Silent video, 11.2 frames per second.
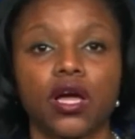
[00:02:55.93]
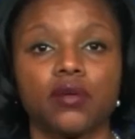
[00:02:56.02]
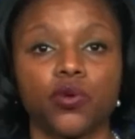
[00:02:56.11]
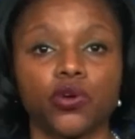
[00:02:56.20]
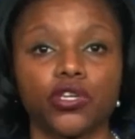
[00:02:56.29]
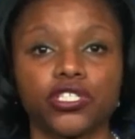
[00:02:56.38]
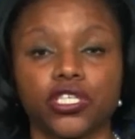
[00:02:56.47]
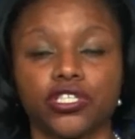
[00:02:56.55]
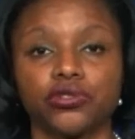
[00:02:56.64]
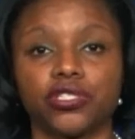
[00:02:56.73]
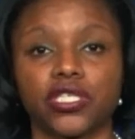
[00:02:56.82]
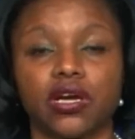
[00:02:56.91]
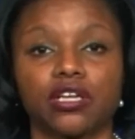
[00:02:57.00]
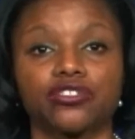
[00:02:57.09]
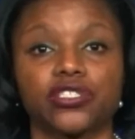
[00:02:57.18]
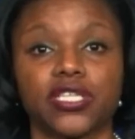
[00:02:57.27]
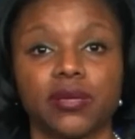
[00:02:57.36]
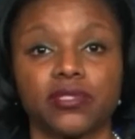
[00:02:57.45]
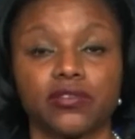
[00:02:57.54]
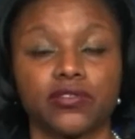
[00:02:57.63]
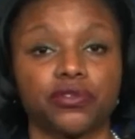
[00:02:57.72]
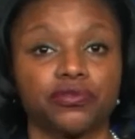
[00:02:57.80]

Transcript: abortion-inducing contraceptives.